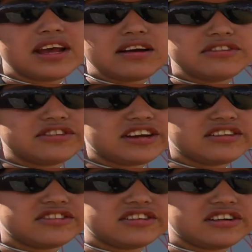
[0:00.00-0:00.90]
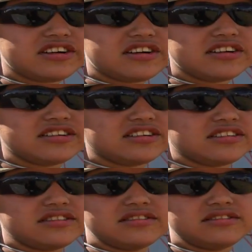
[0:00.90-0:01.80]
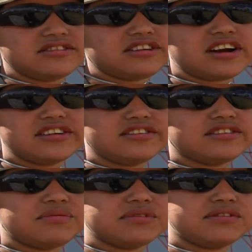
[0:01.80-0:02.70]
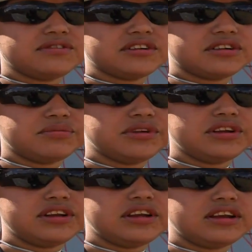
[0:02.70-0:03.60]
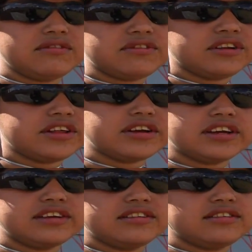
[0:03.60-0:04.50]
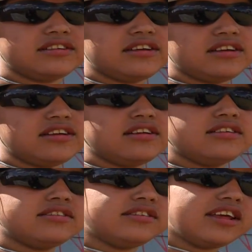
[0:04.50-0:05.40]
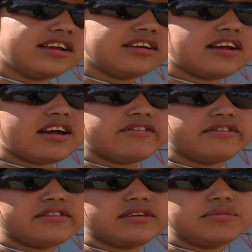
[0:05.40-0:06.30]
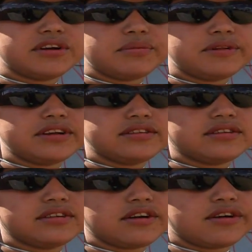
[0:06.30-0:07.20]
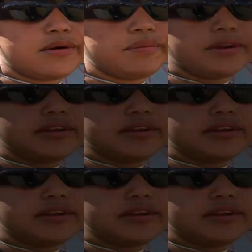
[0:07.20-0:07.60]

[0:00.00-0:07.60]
they have a change in their heart and try to do something for the community and for their kids, so they could have a better place to grow up